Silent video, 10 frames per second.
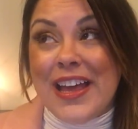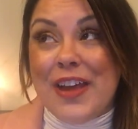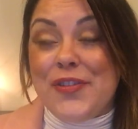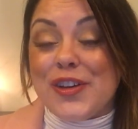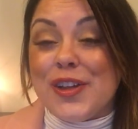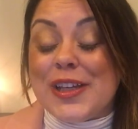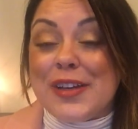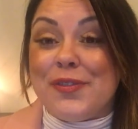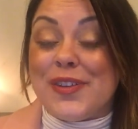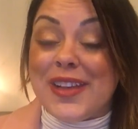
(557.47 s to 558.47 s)
If you're
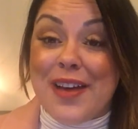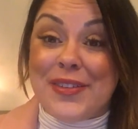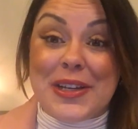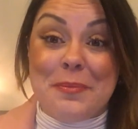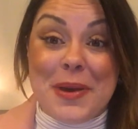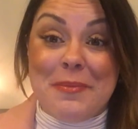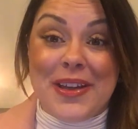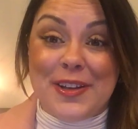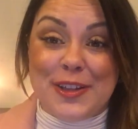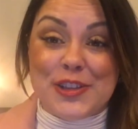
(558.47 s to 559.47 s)
looking for love and
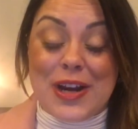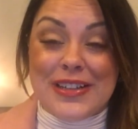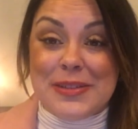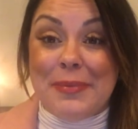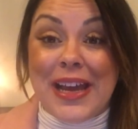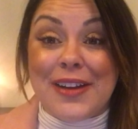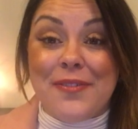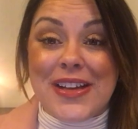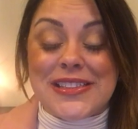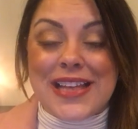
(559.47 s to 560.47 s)
commitment and you're trying to
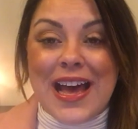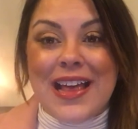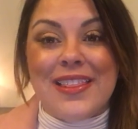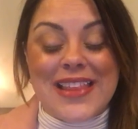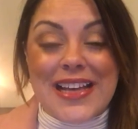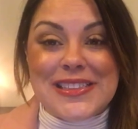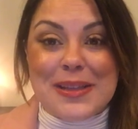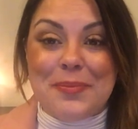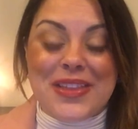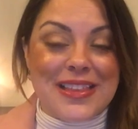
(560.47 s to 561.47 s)
manifest that, that's
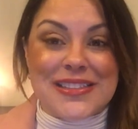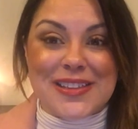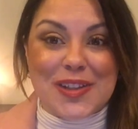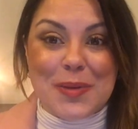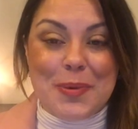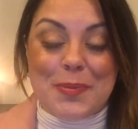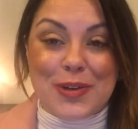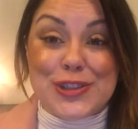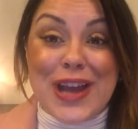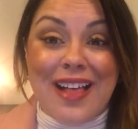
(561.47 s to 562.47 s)
something that's a little bit
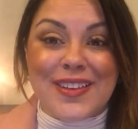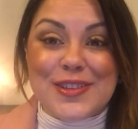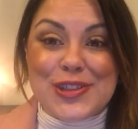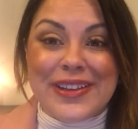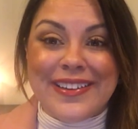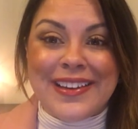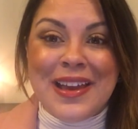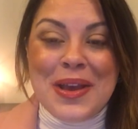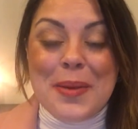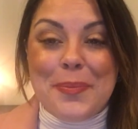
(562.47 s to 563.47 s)
more challenging,
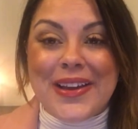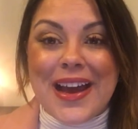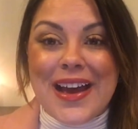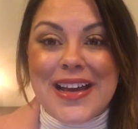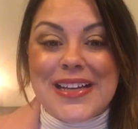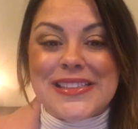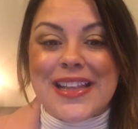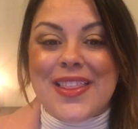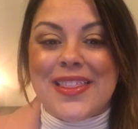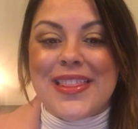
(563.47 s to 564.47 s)
because
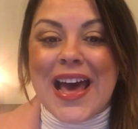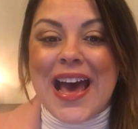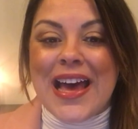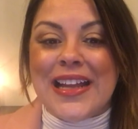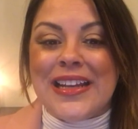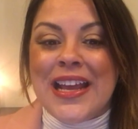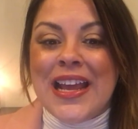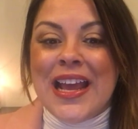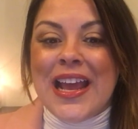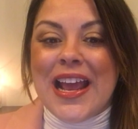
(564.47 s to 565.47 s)
that
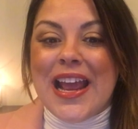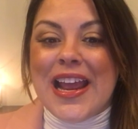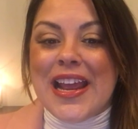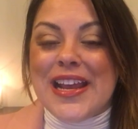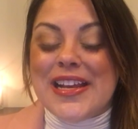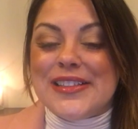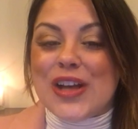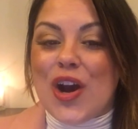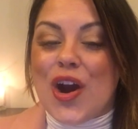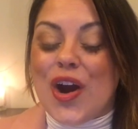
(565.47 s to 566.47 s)
is
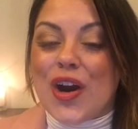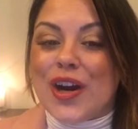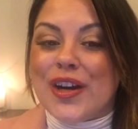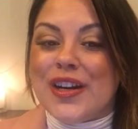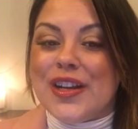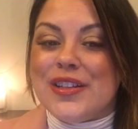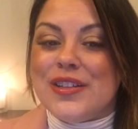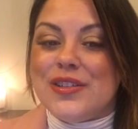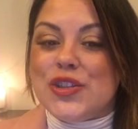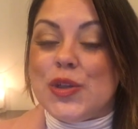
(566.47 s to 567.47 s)
hard
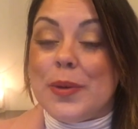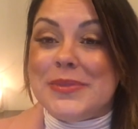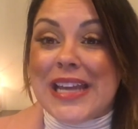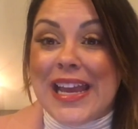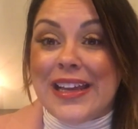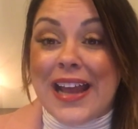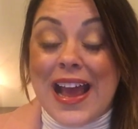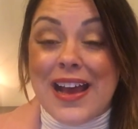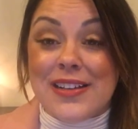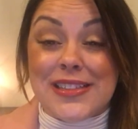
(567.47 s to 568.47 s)
to obtain
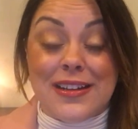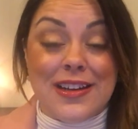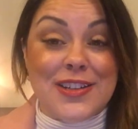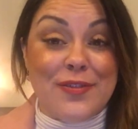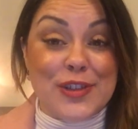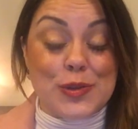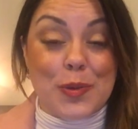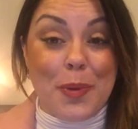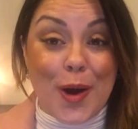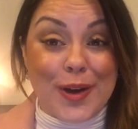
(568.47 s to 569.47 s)
as an
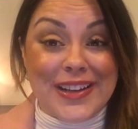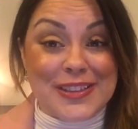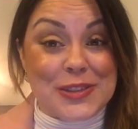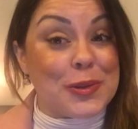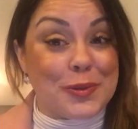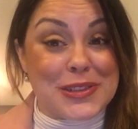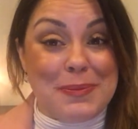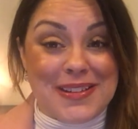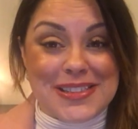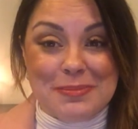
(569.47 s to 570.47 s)
individual party and sole
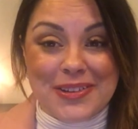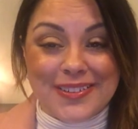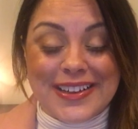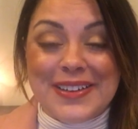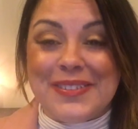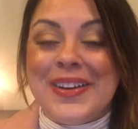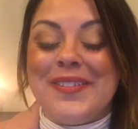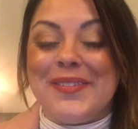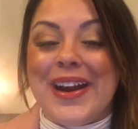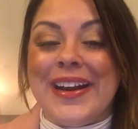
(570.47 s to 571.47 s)
responsibility,
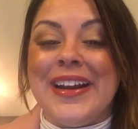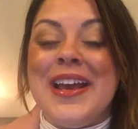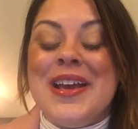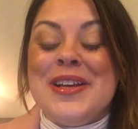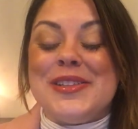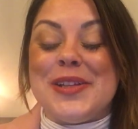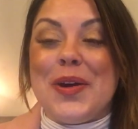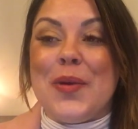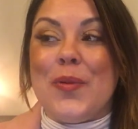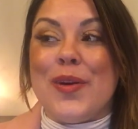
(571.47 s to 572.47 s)
right?
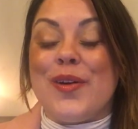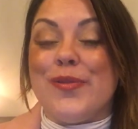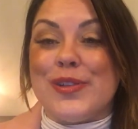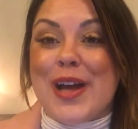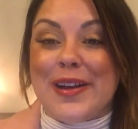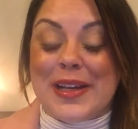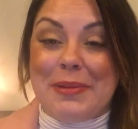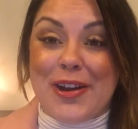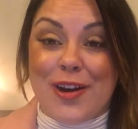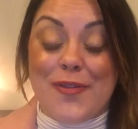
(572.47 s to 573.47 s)
So if we're talking
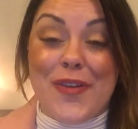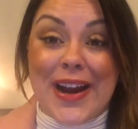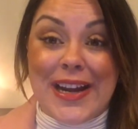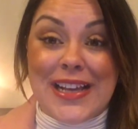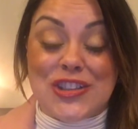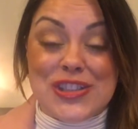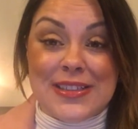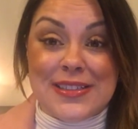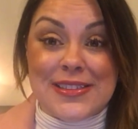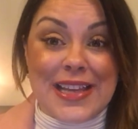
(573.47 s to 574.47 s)
about our
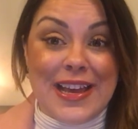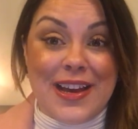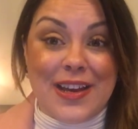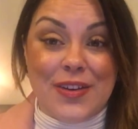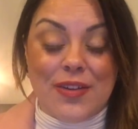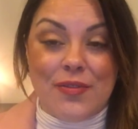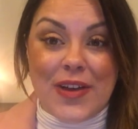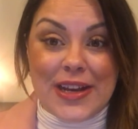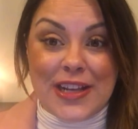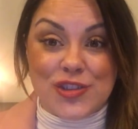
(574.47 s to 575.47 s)
finances and
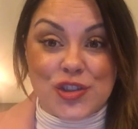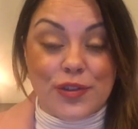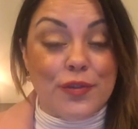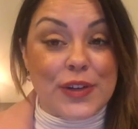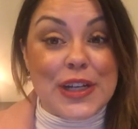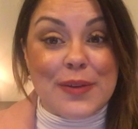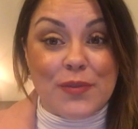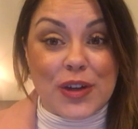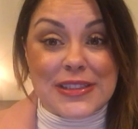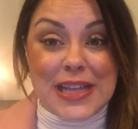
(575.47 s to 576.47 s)
financial freedom,
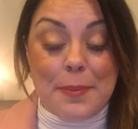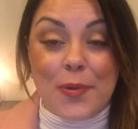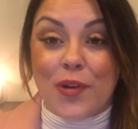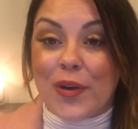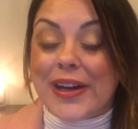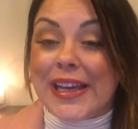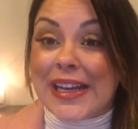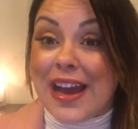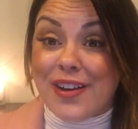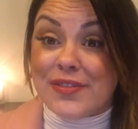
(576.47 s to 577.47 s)
for example, or
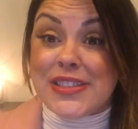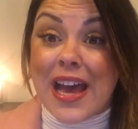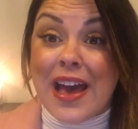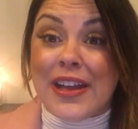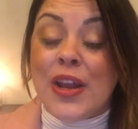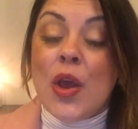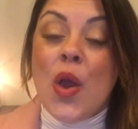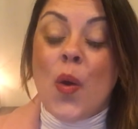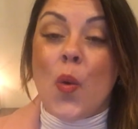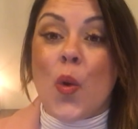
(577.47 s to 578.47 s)
getting out of debt,
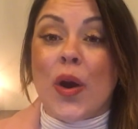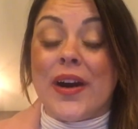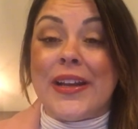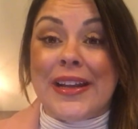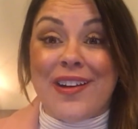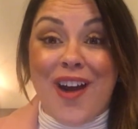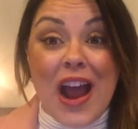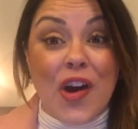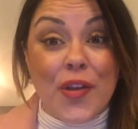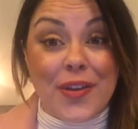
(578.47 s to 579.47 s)
or getting our
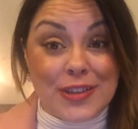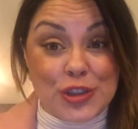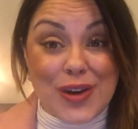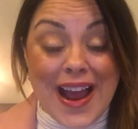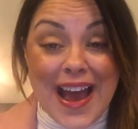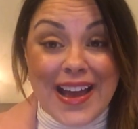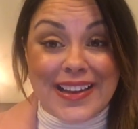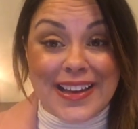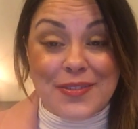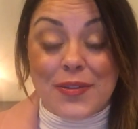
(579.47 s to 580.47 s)
health on
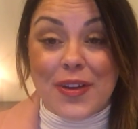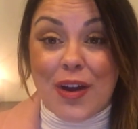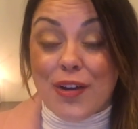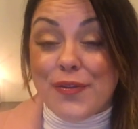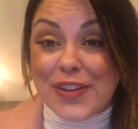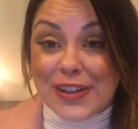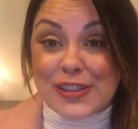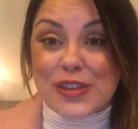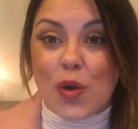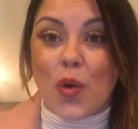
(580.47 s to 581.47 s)
track and our
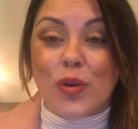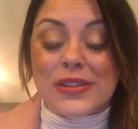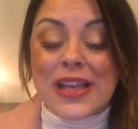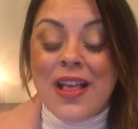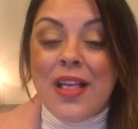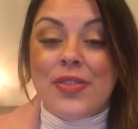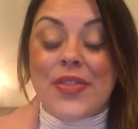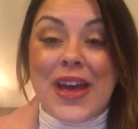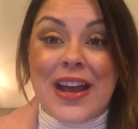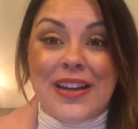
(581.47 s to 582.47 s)
fitness goals,
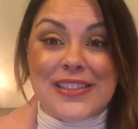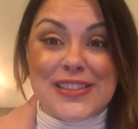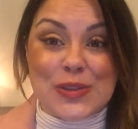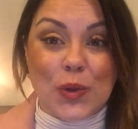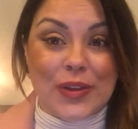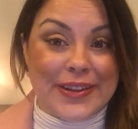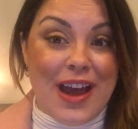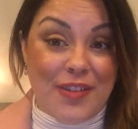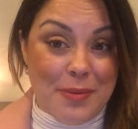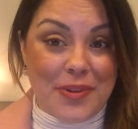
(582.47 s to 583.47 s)
then that is sole
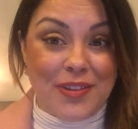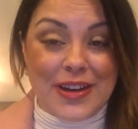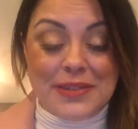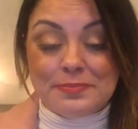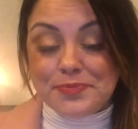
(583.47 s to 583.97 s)
accountability.